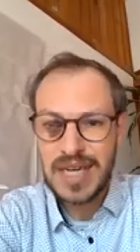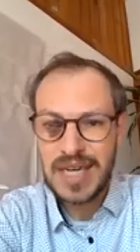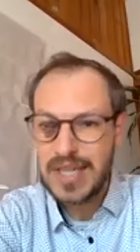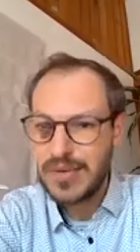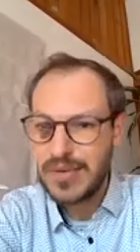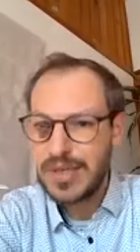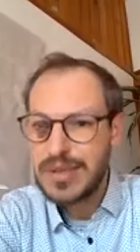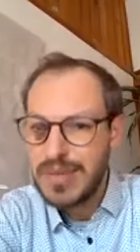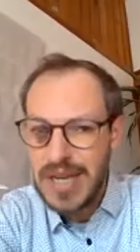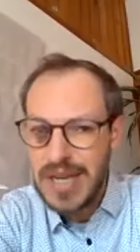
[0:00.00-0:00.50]
trying
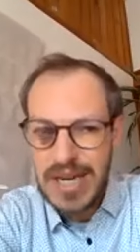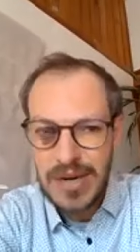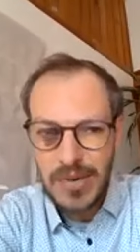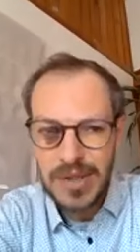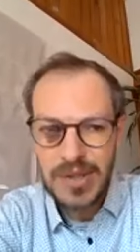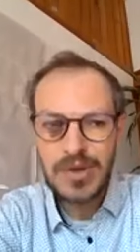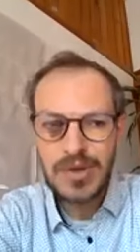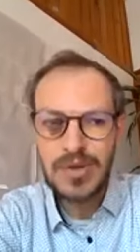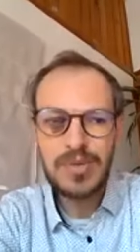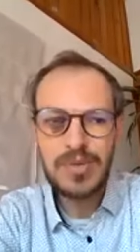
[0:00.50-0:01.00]
to explain
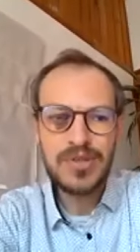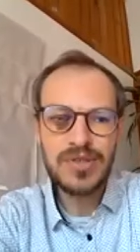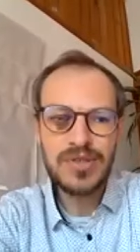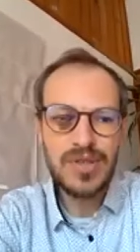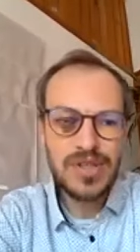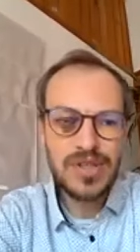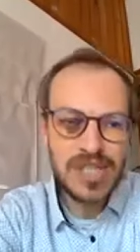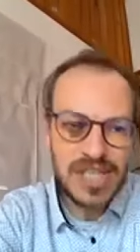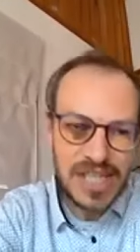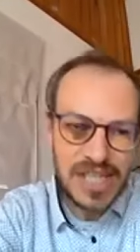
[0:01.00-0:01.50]
what global
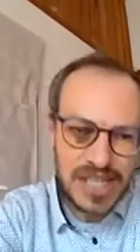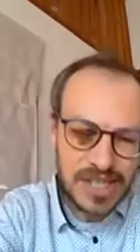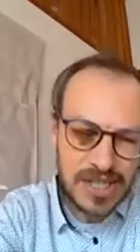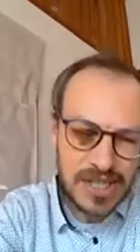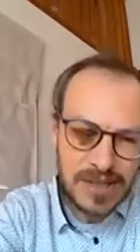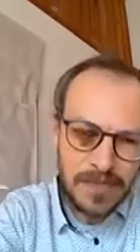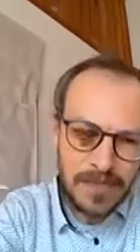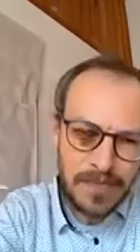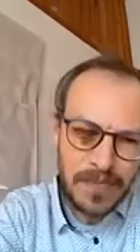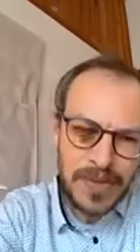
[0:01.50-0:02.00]
sociology
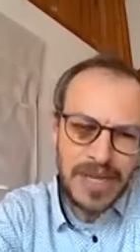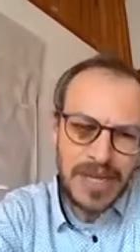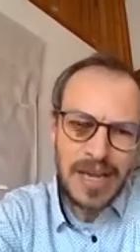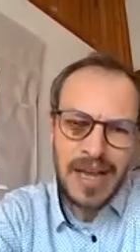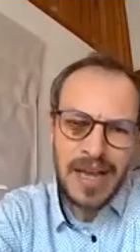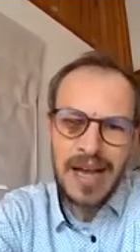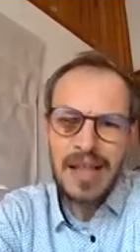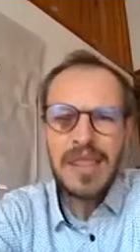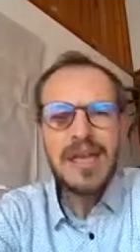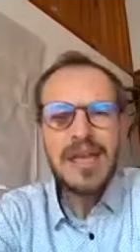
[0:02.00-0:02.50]
is.
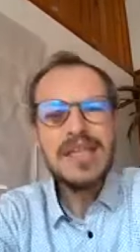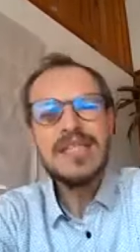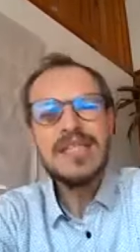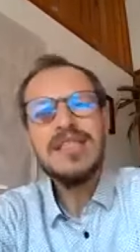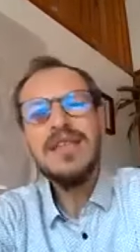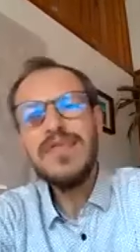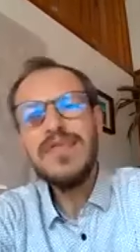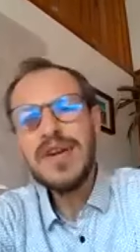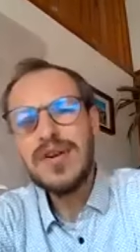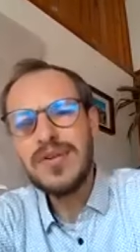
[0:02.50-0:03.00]
I think it's
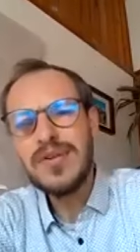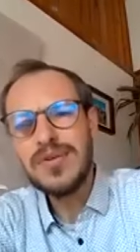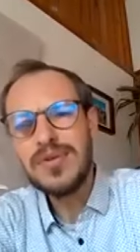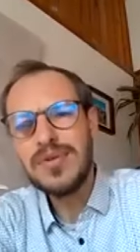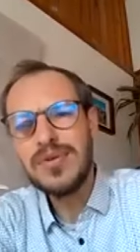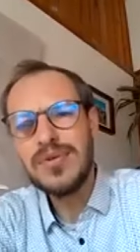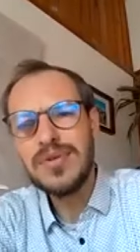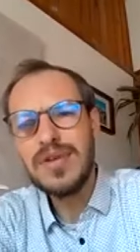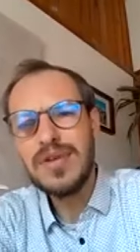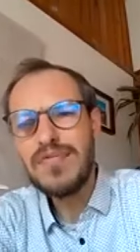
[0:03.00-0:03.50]
difficult
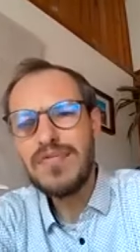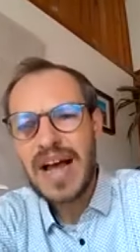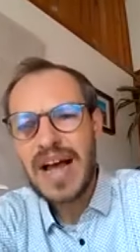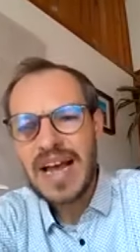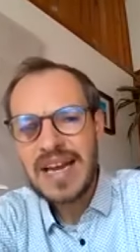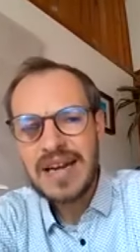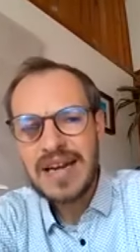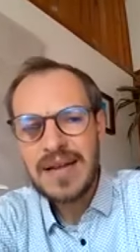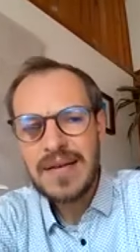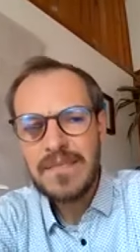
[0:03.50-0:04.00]
to
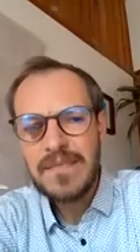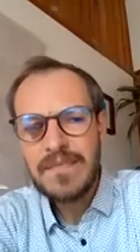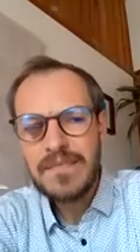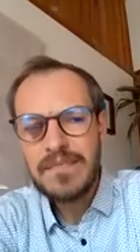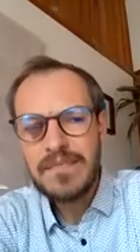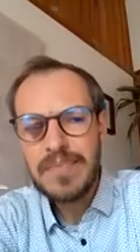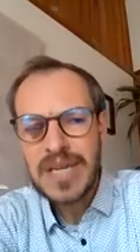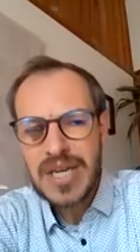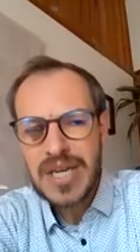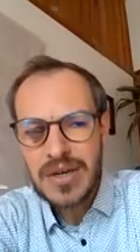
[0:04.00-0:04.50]
define
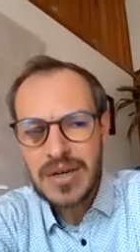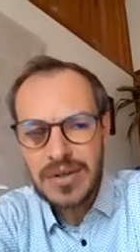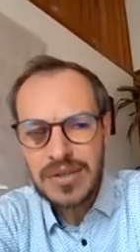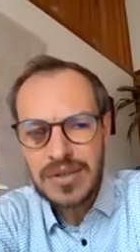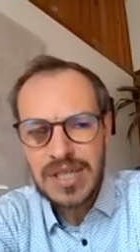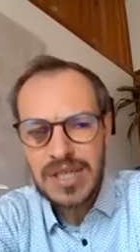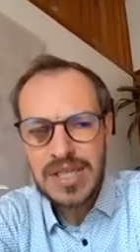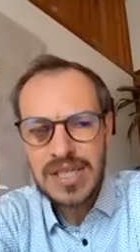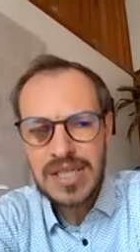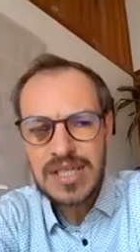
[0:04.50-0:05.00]

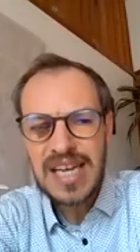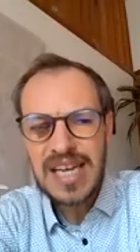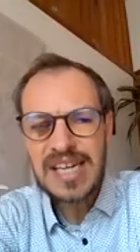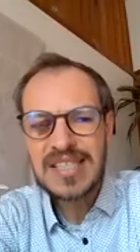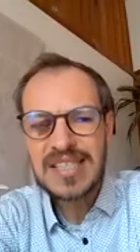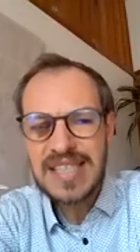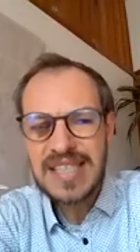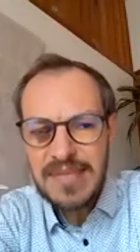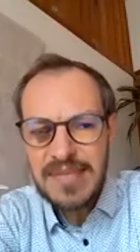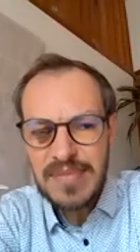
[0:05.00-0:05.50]
because it is at the
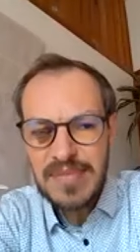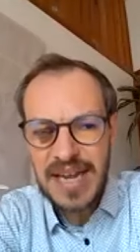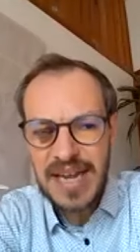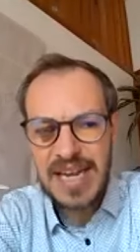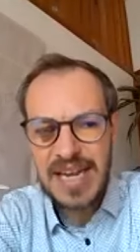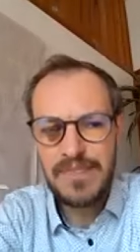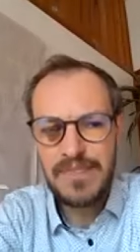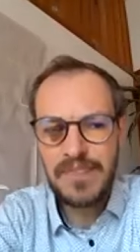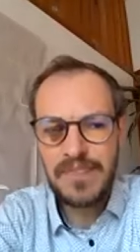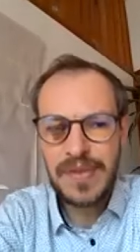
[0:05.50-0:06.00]
same
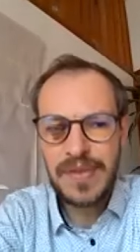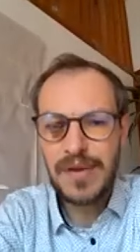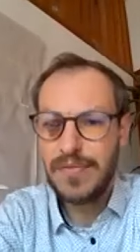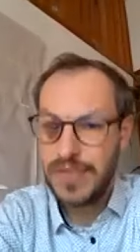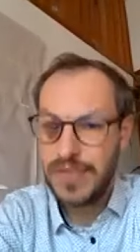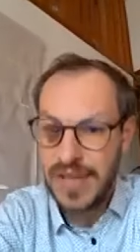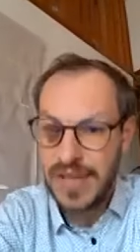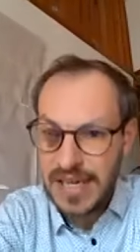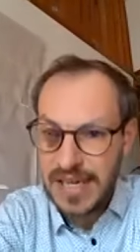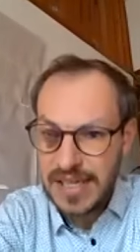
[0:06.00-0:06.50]
time a
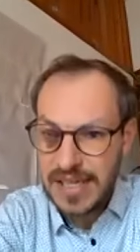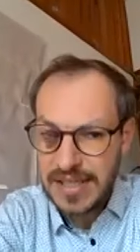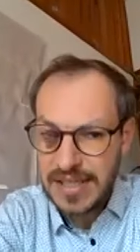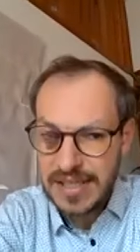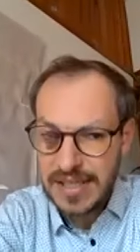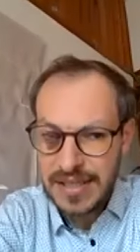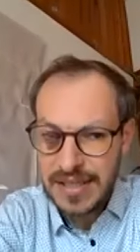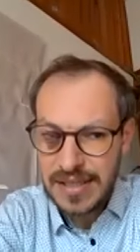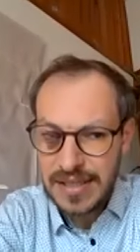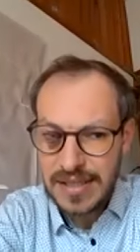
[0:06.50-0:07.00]
field,
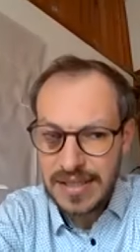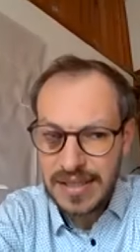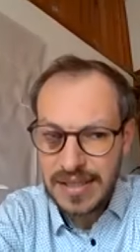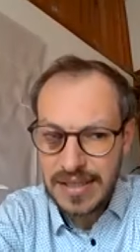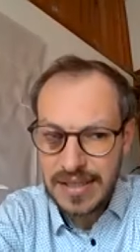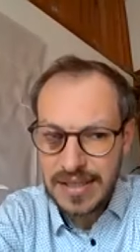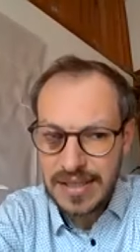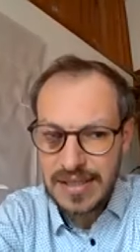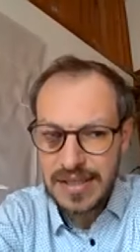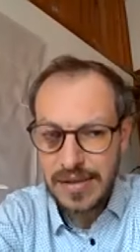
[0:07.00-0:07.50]

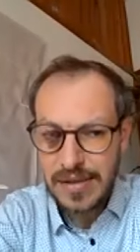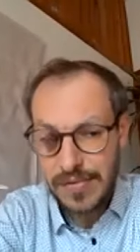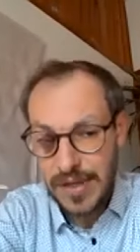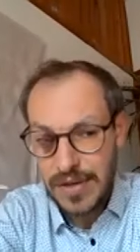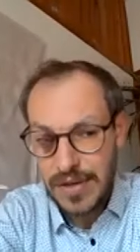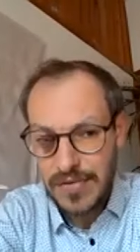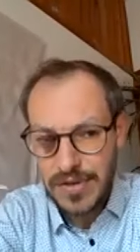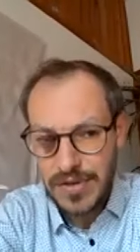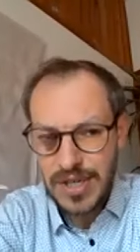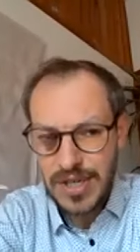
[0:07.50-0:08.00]
a
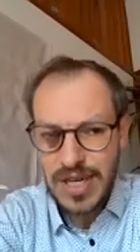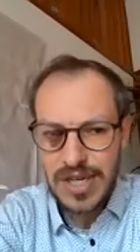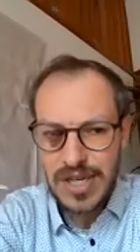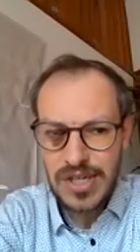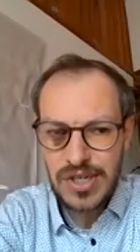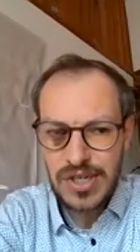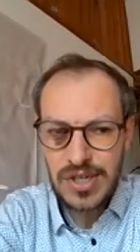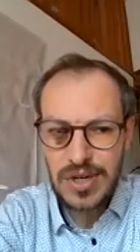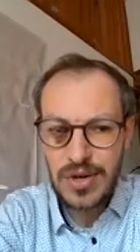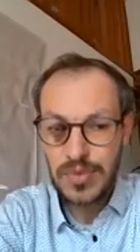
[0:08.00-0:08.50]
field of
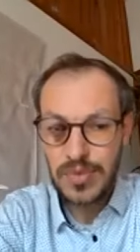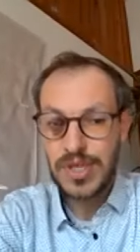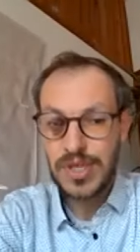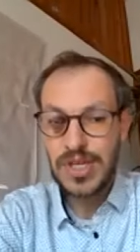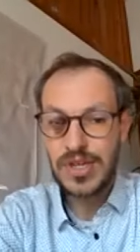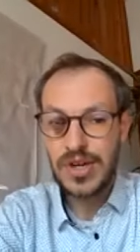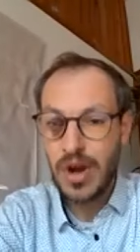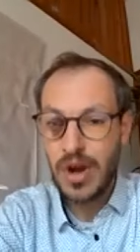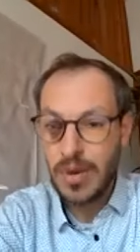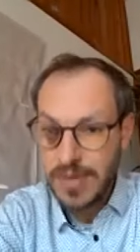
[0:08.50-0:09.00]
research, a
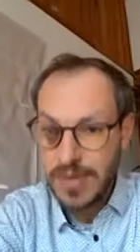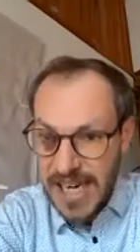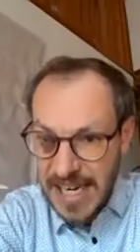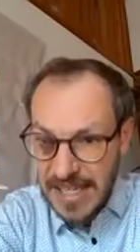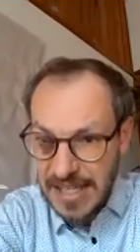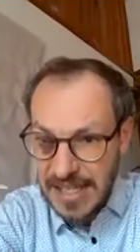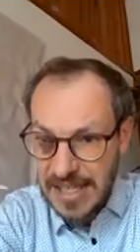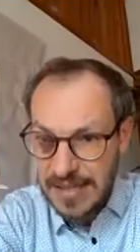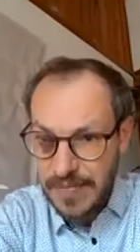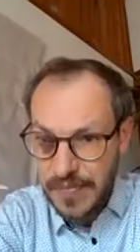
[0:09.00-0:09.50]
research
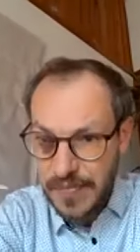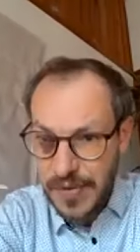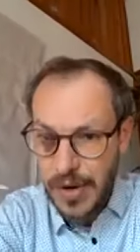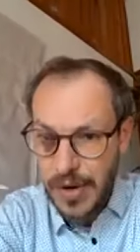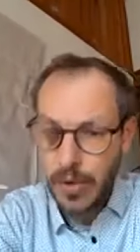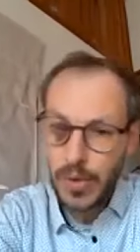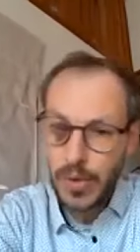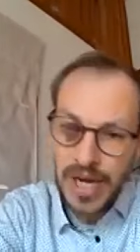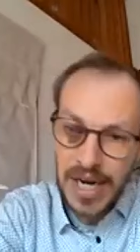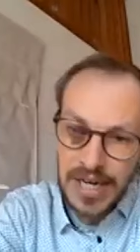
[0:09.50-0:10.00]
object,
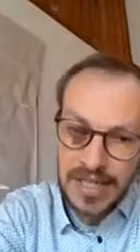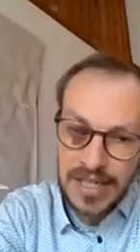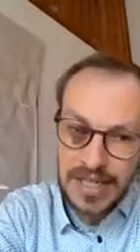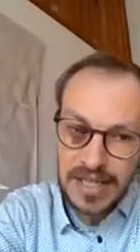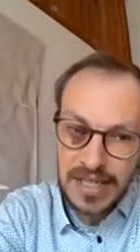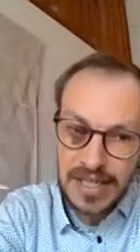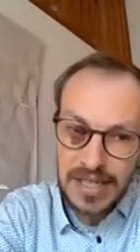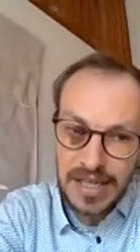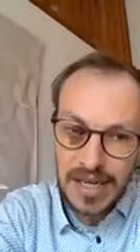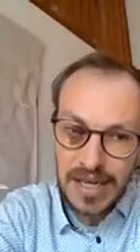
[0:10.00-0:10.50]
a
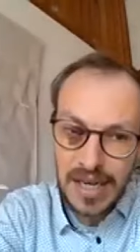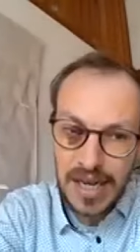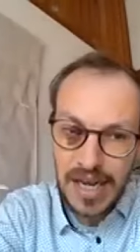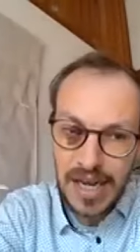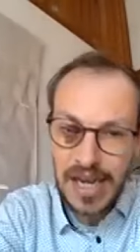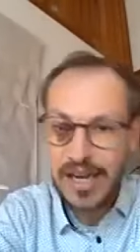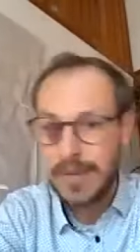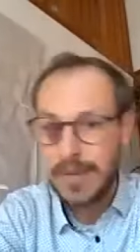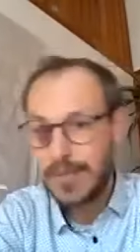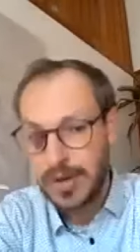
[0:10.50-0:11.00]
reality,
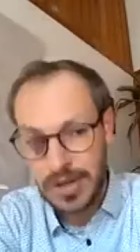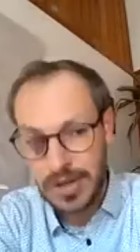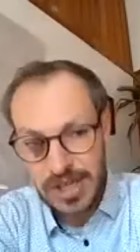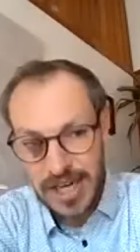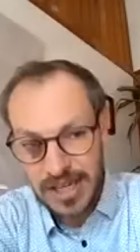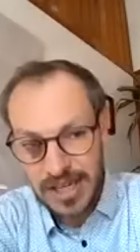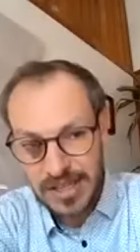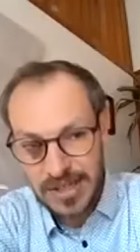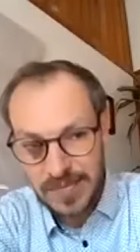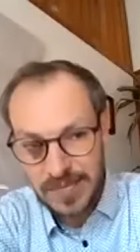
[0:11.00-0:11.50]
and a
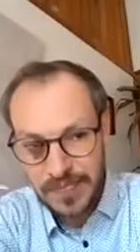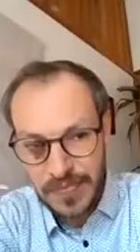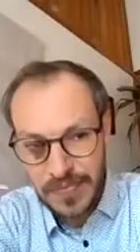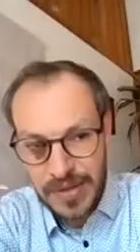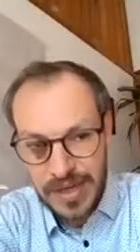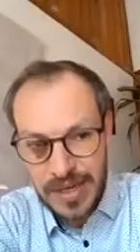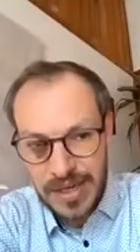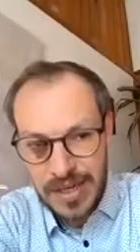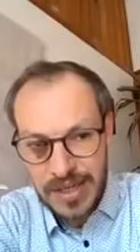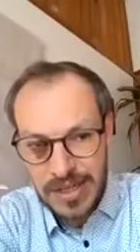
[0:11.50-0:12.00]
project.
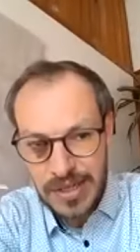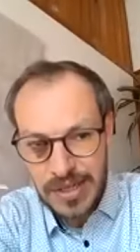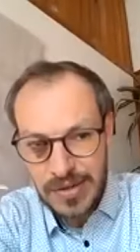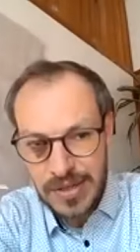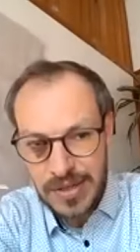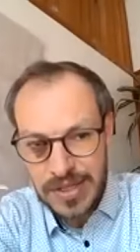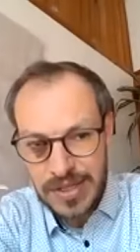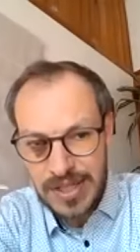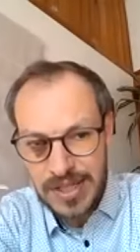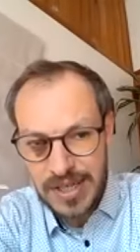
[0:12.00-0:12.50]

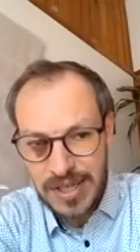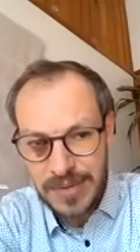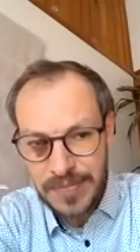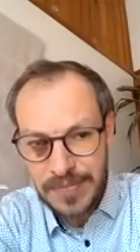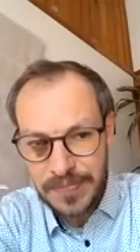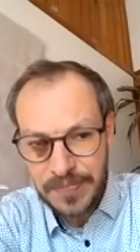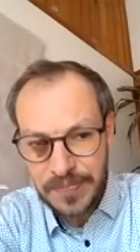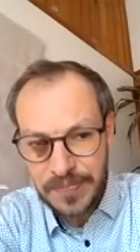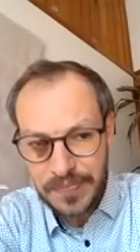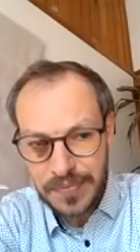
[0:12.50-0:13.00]
So it's
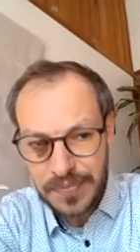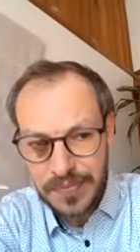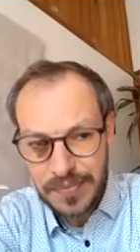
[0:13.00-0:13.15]
um,